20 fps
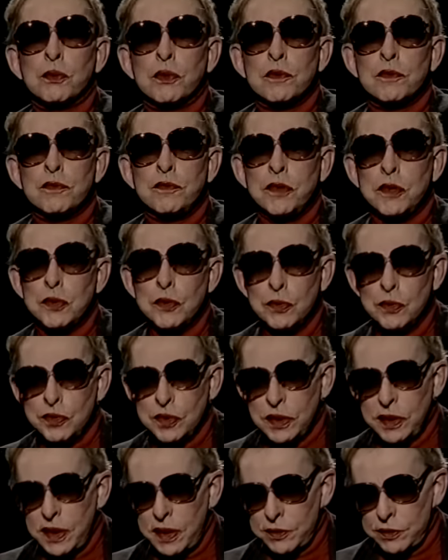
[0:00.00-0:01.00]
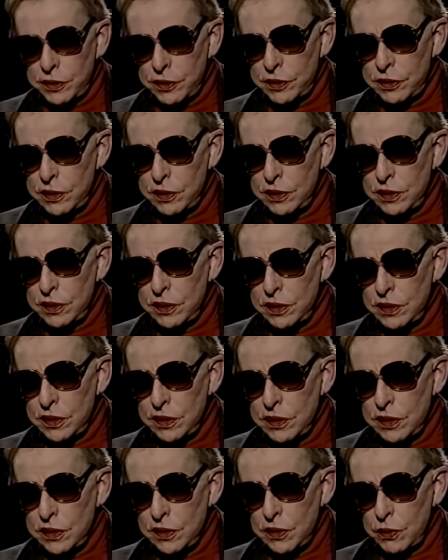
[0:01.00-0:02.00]
put a review together,
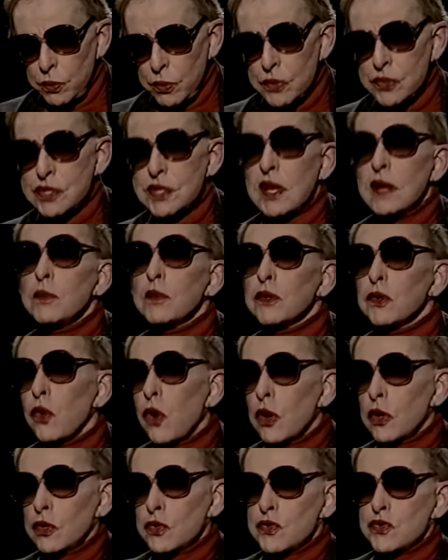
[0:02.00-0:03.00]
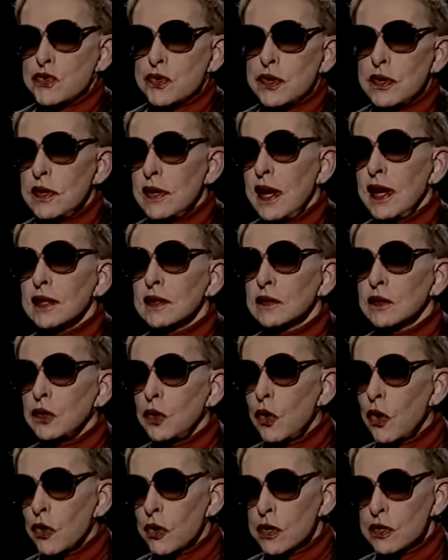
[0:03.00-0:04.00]
we'll say with an orchestra
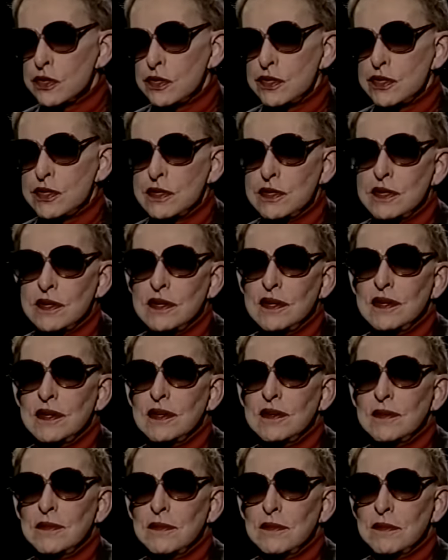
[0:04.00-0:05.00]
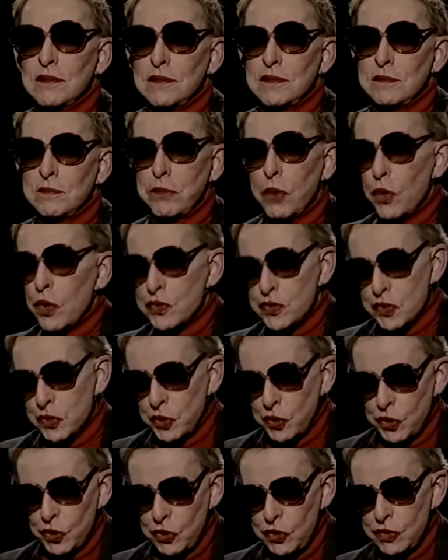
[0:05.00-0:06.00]
right. and chorus,
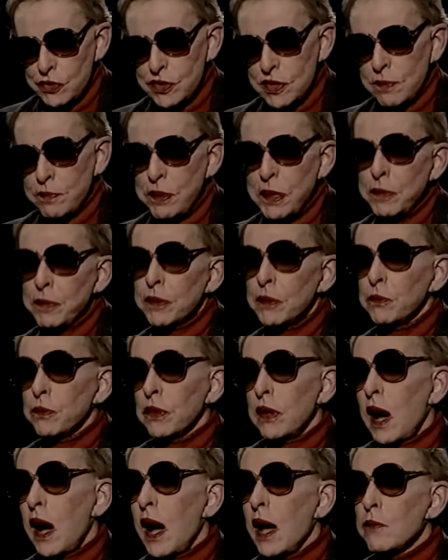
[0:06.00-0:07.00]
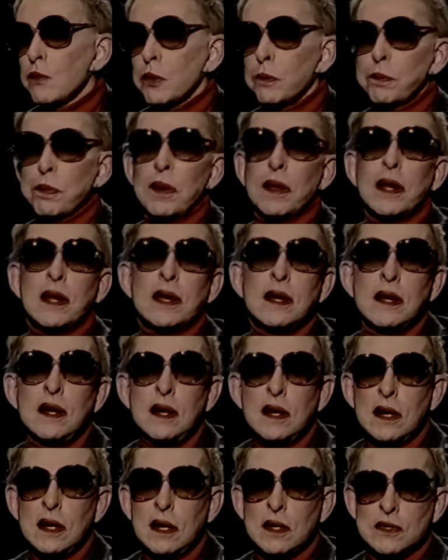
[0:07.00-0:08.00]
boys and girls, and people that would I would
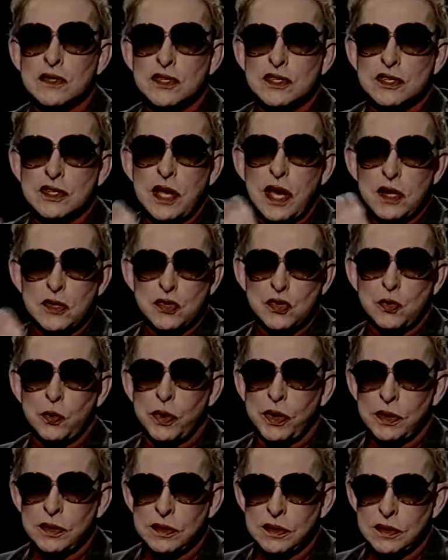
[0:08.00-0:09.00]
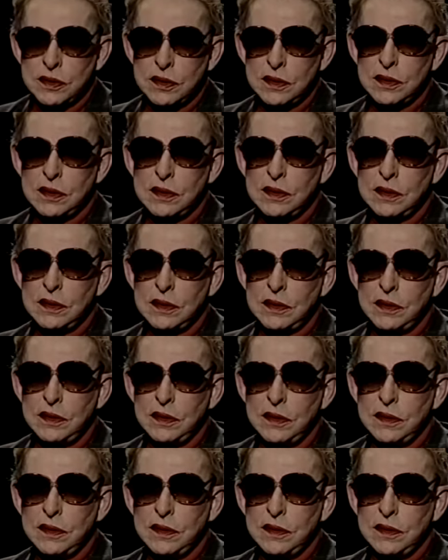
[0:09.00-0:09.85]
play a sketch with, uh-huh.